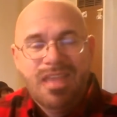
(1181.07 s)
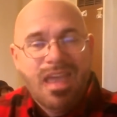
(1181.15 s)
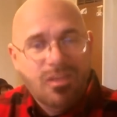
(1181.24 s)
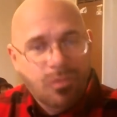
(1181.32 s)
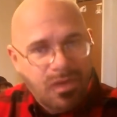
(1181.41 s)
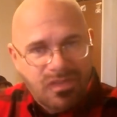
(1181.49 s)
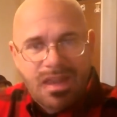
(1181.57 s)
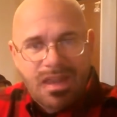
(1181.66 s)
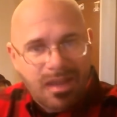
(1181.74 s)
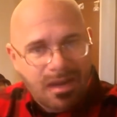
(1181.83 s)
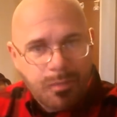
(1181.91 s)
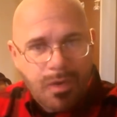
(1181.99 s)
as we said
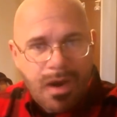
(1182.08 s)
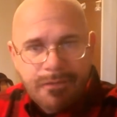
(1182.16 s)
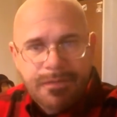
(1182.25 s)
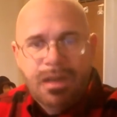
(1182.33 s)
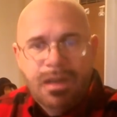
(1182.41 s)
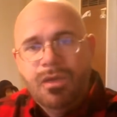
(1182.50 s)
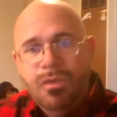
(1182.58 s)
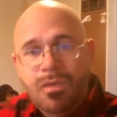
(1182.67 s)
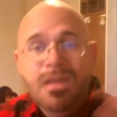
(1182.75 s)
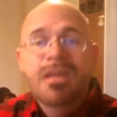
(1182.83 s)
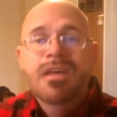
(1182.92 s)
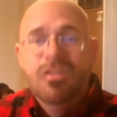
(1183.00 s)
in the prior video,
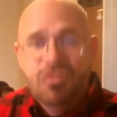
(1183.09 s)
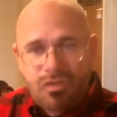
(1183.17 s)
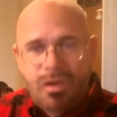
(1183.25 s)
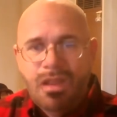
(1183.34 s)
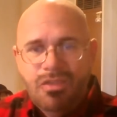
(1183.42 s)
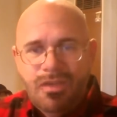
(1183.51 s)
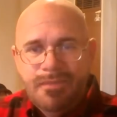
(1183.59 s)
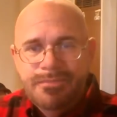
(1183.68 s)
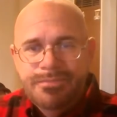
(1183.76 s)
astrology.